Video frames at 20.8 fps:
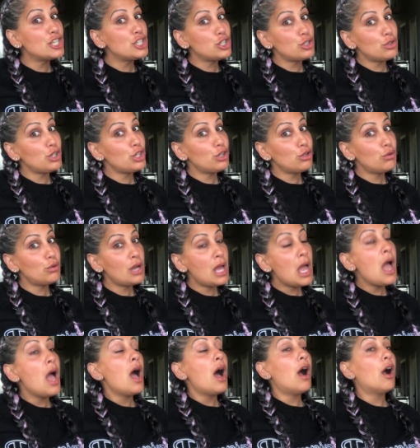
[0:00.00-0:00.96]
Do you?
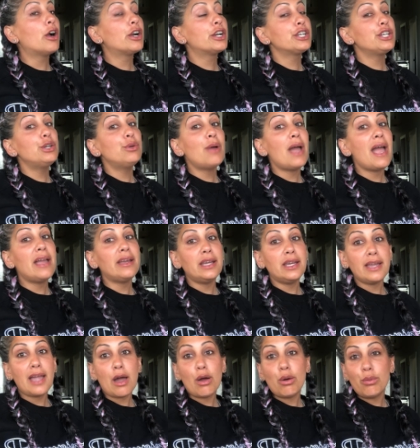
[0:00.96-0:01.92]
Are you
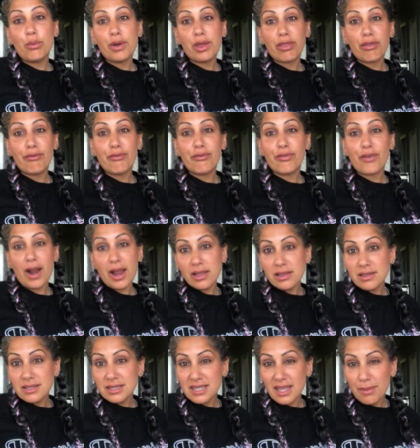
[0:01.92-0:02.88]
hanging out with
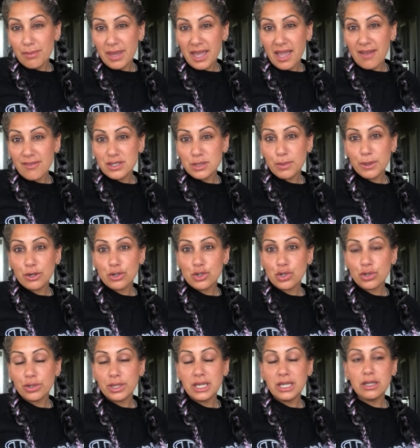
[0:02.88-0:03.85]
friends that may have
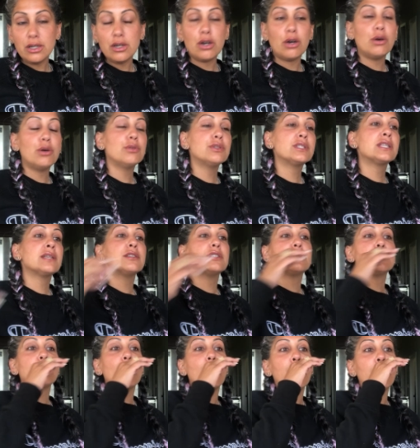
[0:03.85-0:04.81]
spiritual egos?
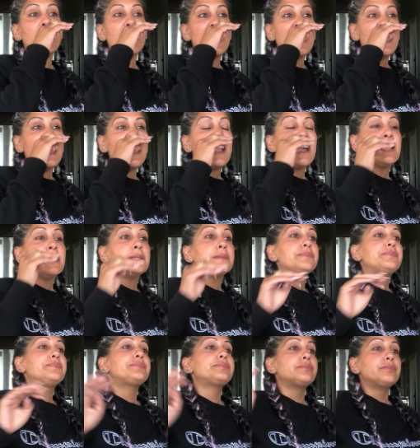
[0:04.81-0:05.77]
So
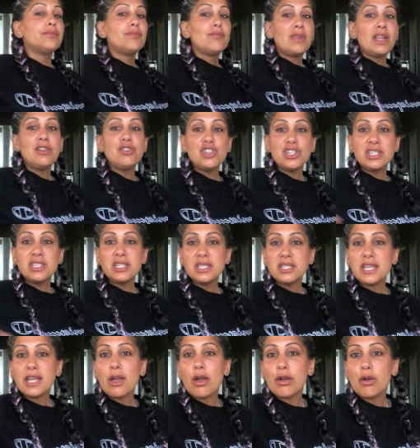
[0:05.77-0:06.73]
just to
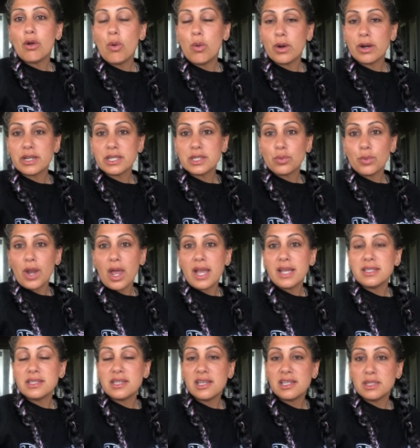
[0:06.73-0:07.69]
stay on course, when
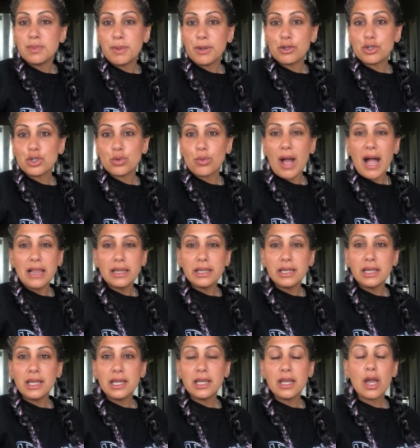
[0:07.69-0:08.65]
I say
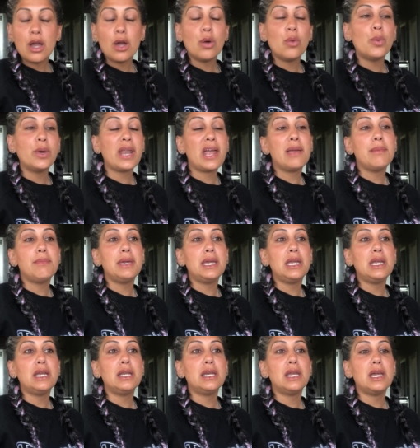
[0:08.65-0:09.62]
spirituality, what I
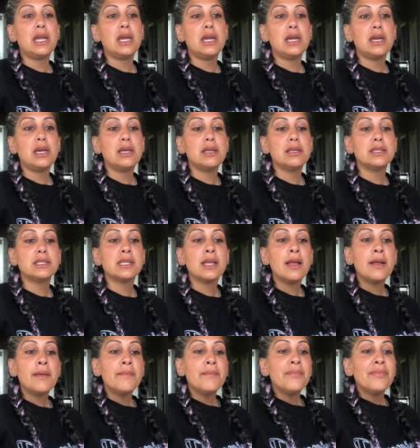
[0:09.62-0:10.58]
mean is
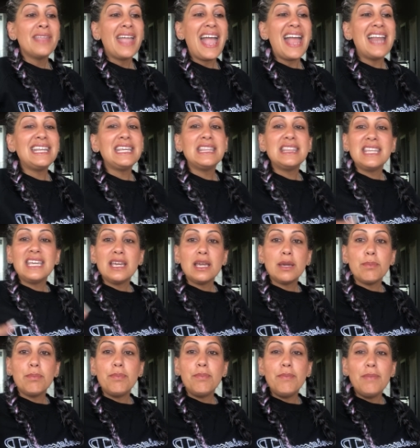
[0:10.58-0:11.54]

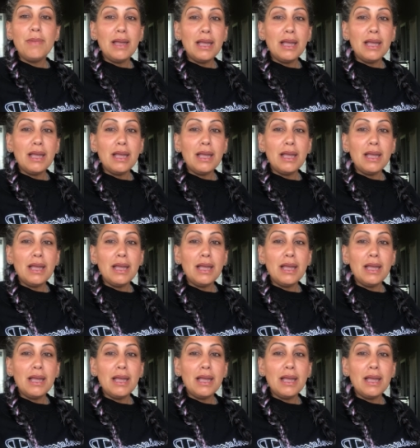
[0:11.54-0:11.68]
anything